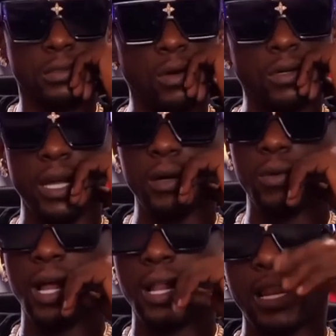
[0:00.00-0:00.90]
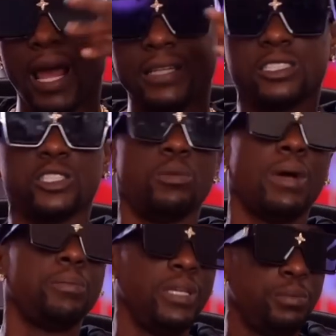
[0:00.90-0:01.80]
Okay, you know. well, I, I, like to show
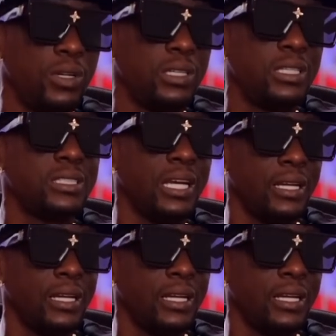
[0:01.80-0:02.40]
my people a good time.